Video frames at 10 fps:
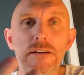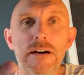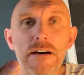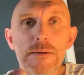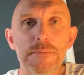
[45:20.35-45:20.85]

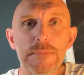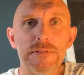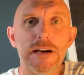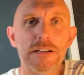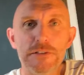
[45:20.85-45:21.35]
A
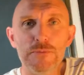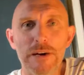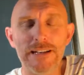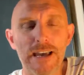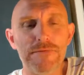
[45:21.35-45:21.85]
lot of you
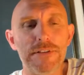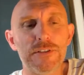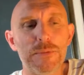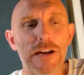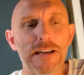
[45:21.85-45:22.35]
might have
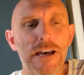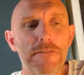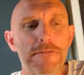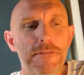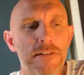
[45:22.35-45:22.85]
this, but I
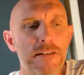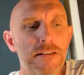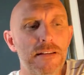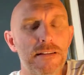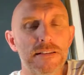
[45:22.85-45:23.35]
have
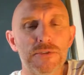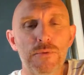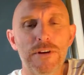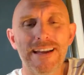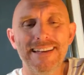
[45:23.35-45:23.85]
this
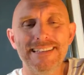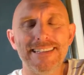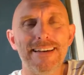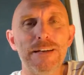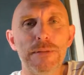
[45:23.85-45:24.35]
where
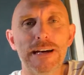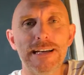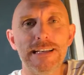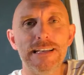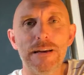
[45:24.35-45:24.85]
anytime
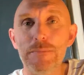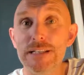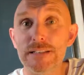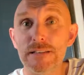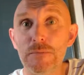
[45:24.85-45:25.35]
I meet
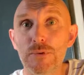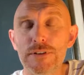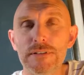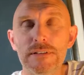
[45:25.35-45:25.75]
someone,